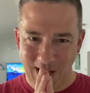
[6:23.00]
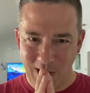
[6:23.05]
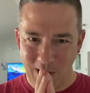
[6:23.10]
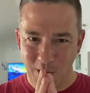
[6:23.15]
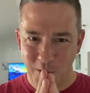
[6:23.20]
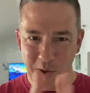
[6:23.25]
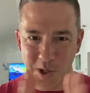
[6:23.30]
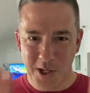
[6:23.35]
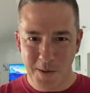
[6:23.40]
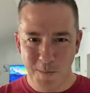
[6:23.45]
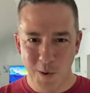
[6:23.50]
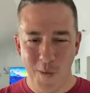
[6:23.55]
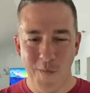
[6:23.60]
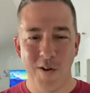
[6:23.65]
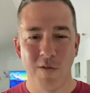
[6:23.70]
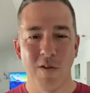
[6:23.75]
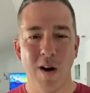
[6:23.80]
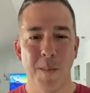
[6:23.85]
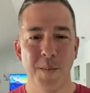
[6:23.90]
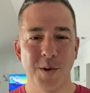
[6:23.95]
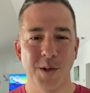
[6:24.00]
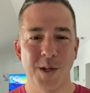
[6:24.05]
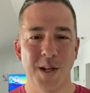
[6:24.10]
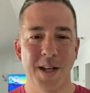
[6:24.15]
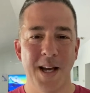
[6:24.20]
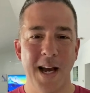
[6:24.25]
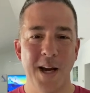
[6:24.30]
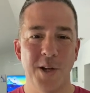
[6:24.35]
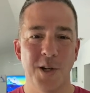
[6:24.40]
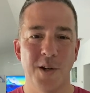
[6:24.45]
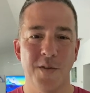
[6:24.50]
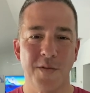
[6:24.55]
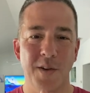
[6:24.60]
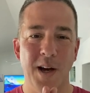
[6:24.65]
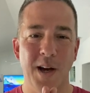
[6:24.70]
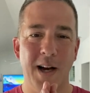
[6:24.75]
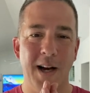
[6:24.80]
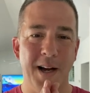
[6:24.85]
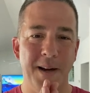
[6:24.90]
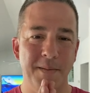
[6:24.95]
who is the perfect representation of
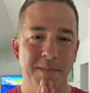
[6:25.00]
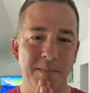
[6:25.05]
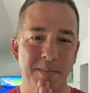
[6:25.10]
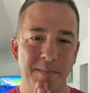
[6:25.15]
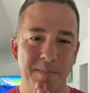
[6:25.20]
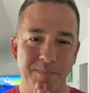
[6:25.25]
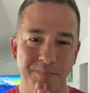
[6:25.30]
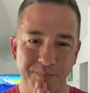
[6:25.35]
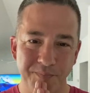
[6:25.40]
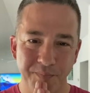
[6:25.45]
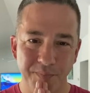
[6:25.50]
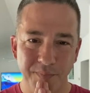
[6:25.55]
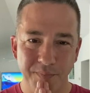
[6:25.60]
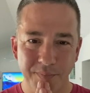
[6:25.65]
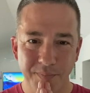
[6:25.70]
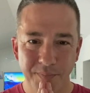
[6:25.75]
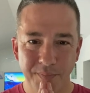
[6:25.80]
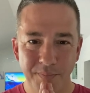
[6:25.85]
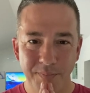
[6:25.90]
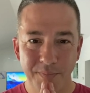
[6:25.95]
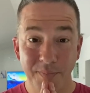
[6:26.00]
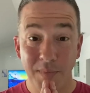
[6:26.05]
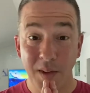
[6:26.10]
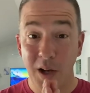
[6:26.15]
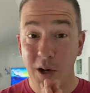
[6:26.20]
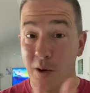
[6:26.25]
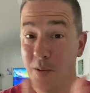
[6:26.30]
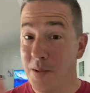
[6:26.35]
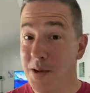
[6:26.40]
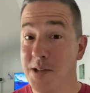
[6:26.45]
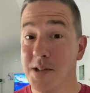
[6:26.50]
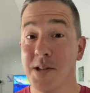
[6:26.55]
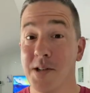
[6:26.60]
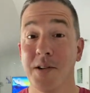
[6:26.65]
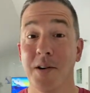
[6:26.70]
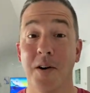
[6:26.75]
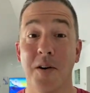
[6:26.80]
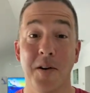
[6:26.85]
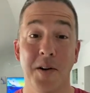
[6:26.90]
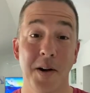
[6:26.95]
God, who is his
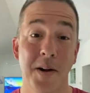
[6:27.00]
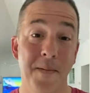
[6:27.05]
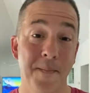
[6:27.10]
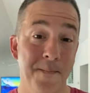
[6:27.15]
heart.